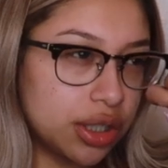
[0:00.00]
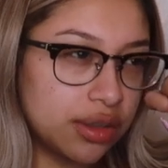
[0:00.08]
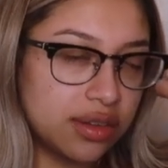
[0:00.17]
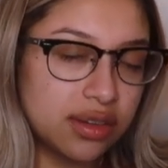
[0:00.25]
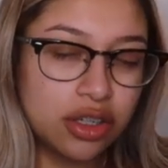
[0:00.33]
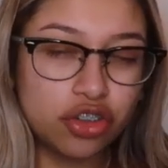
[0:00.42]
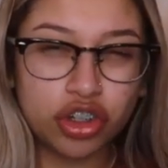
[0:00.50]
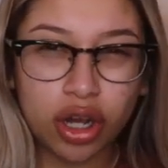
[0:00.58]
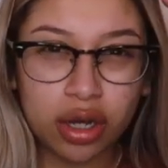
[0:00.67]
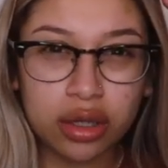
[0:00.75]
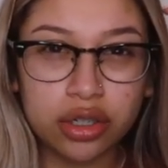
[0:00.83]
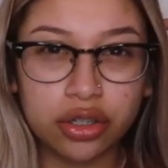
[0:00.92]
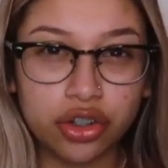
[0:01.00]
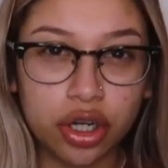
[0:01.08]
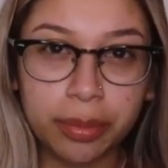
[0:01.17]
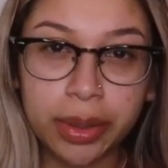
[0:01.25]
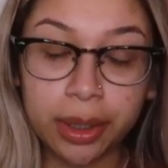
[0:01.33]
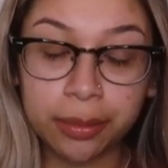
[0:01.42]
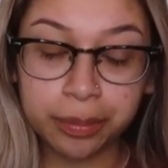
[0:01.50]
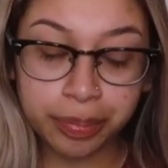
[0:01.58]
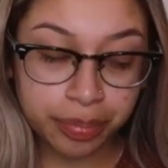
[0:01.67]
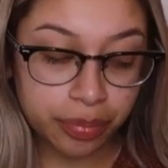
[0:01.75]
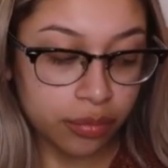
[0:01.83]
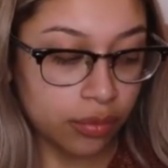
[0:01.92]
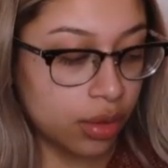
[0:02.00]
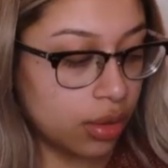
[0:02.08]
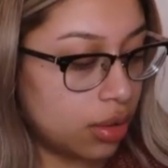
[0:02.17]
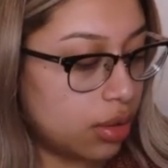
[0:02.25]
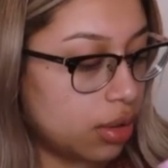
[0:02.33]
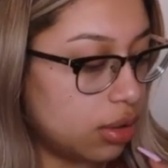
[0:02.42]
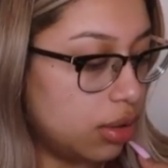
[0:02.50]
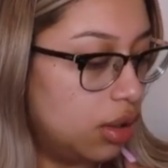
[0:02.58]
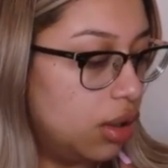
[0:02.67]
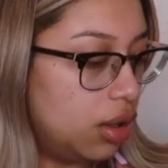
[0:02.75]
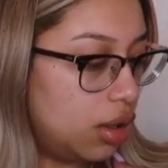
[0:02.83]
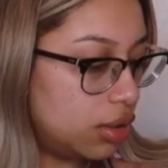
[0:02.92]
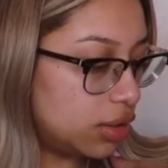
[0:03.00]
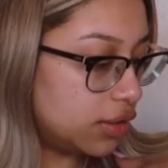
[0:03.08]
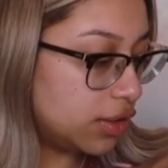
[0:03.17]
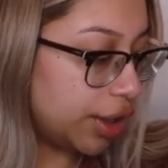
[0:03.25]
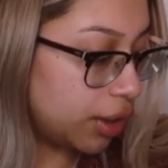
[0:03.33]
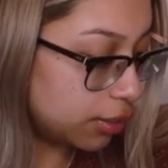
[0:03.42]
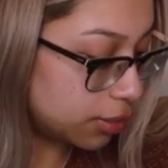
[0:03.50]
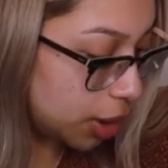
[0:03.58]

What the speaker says: it is. It's like chocolate or dark brown. Excuse